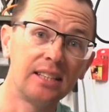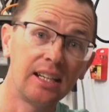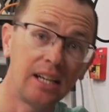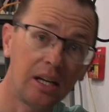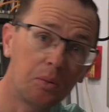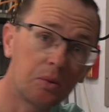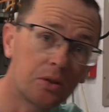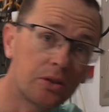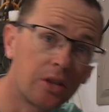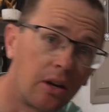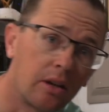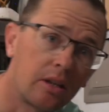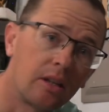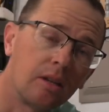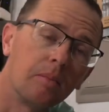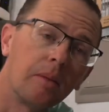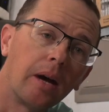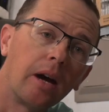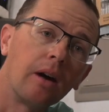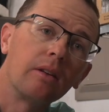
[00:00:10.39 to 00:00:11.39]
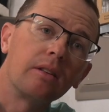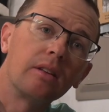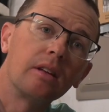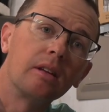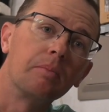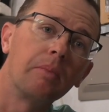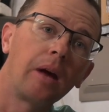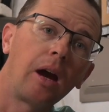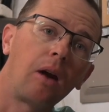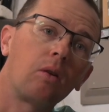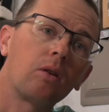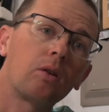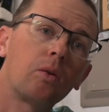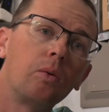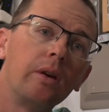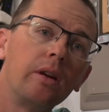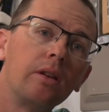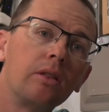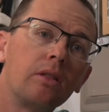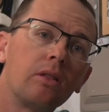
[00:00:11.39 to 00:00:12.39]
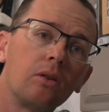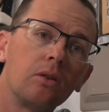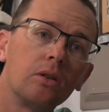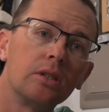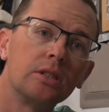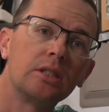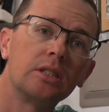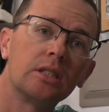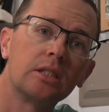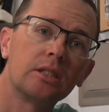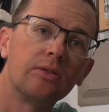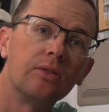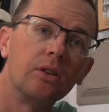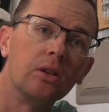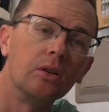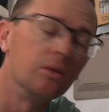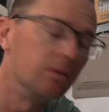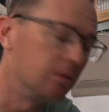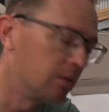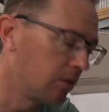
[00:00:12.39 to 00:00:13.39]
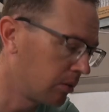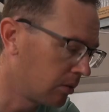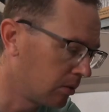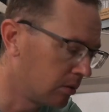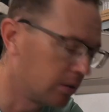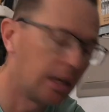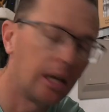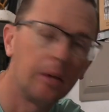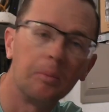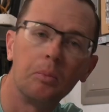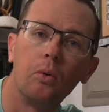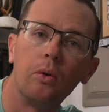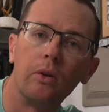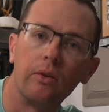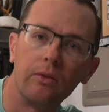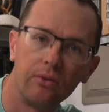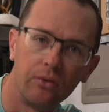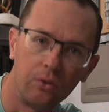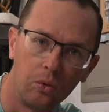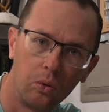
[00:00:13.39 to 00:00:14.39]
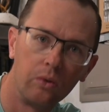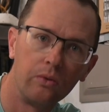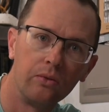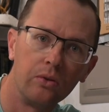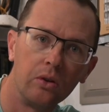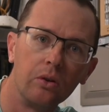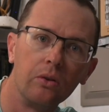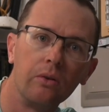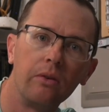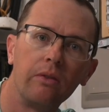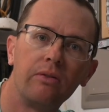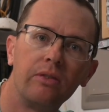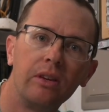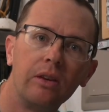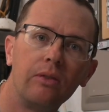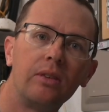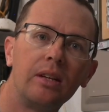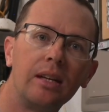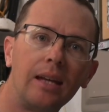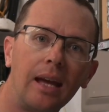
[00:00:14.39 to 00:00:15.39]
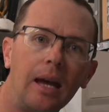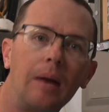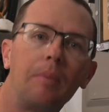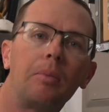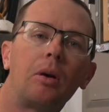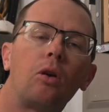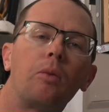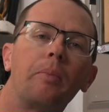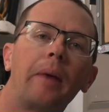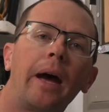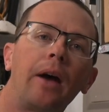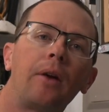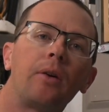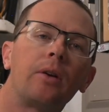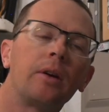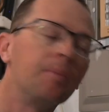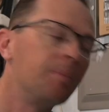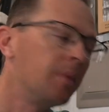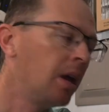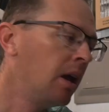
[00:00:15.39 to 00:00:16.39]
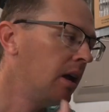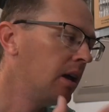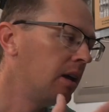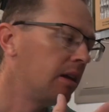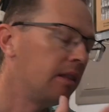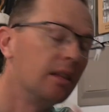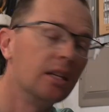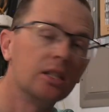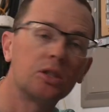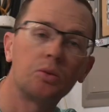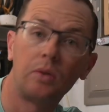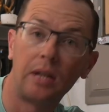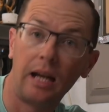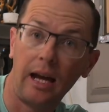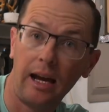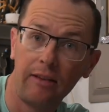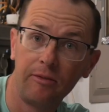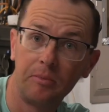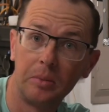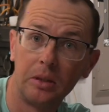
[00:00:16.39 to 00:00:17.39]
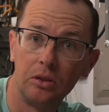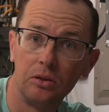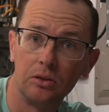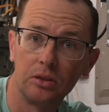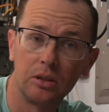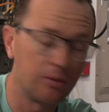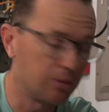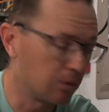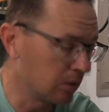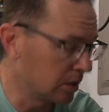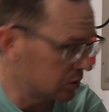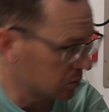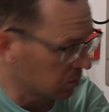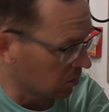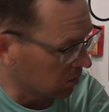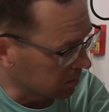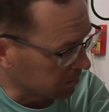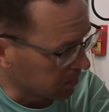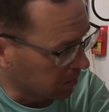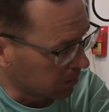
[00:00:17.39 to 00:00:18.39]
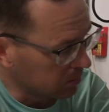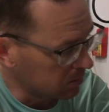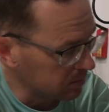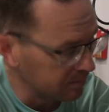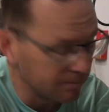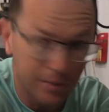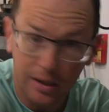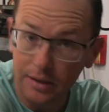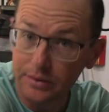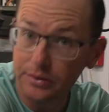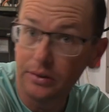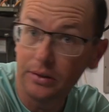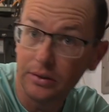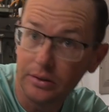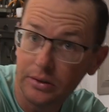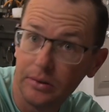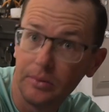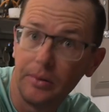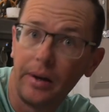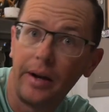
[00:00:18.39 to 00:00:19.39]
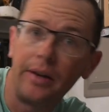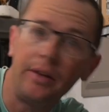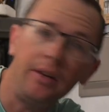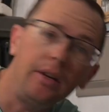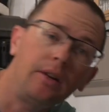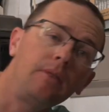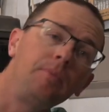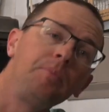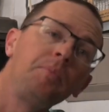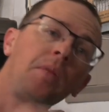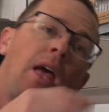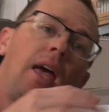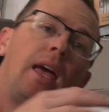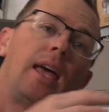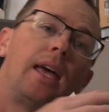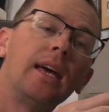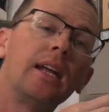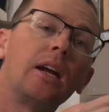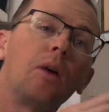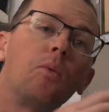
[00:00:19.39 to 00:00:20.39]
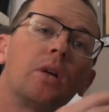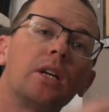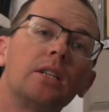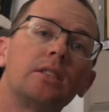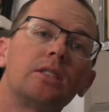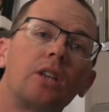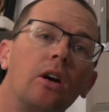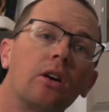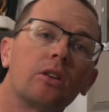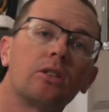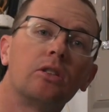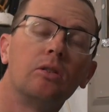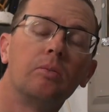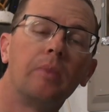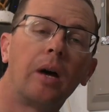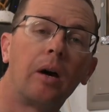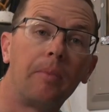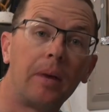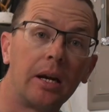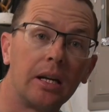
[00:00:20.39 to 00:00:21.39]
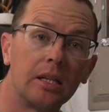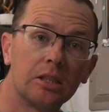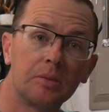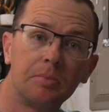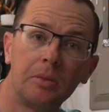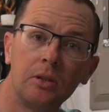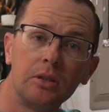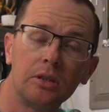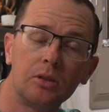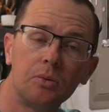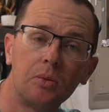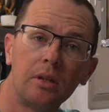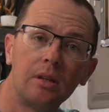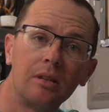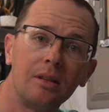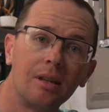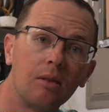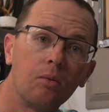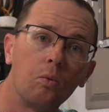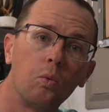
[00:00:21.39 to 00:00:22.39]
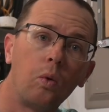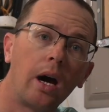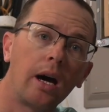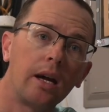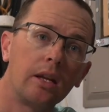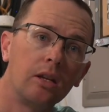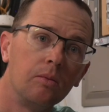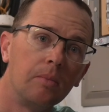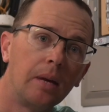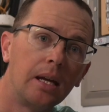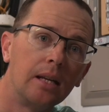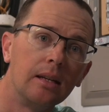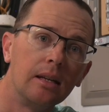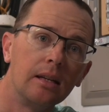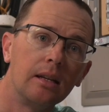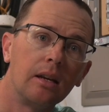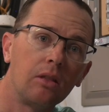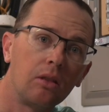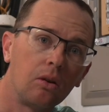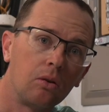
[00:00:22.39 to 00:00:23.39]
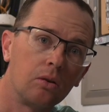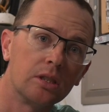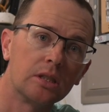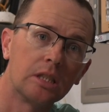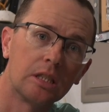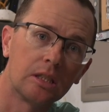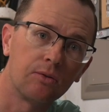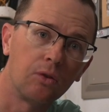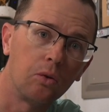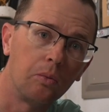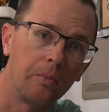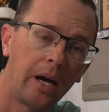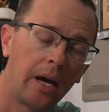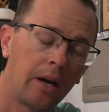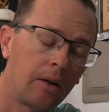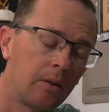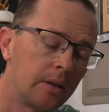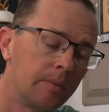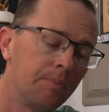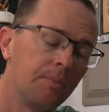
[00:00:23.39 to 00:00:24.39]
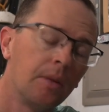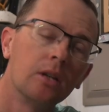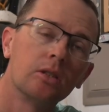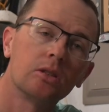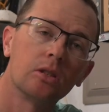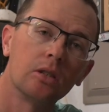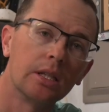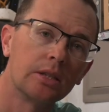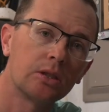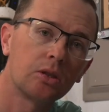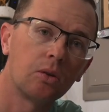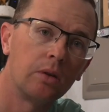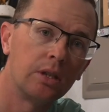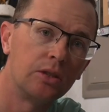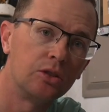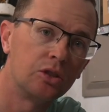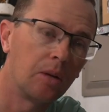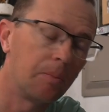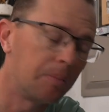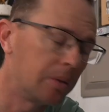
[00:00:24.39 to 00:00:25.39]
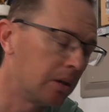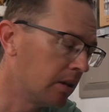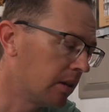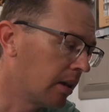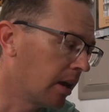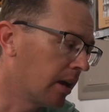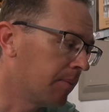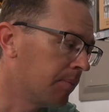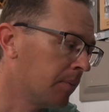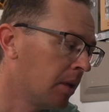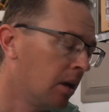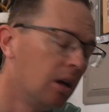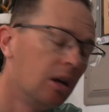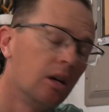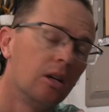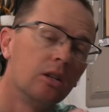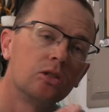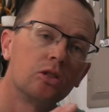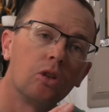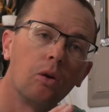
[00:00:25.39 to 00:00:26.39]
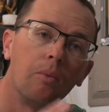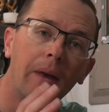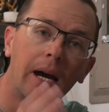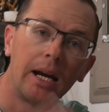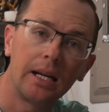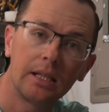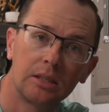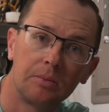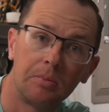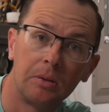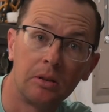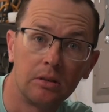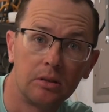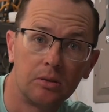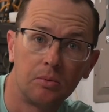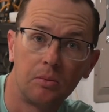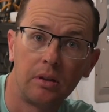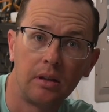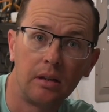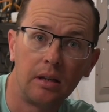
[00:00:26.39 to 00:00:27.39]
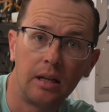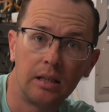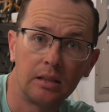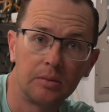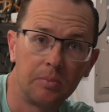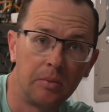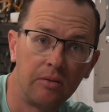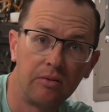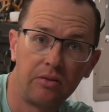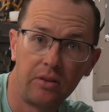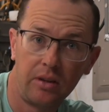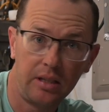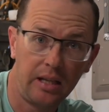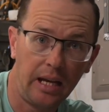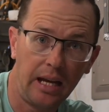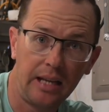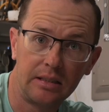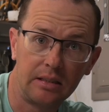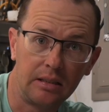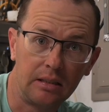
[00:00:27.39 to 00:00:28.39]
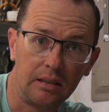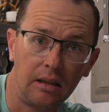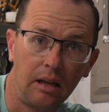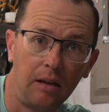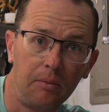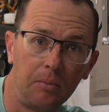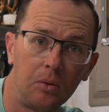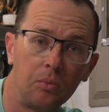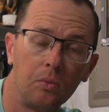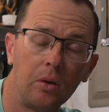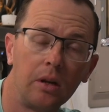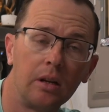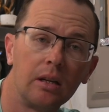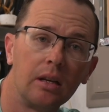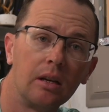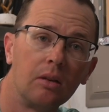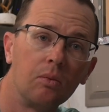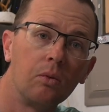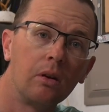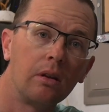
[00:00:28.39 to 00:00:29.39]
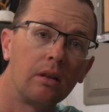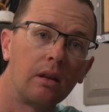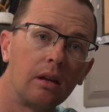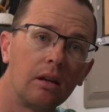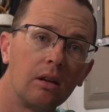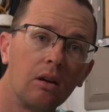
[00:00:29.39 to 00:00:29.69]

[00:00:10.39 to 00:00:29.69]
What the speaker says: Today we're talking about the Power Queen 36 volt or 38.4 volt 50 amp hour battery. This one I've been using for a trolling motor, as you can see right here. And I want to talk to you about my experience with it and why you may need a 36 volt battery. So let's go ahead and jump into that. So my experience with it has been fantastic. I've been running it with a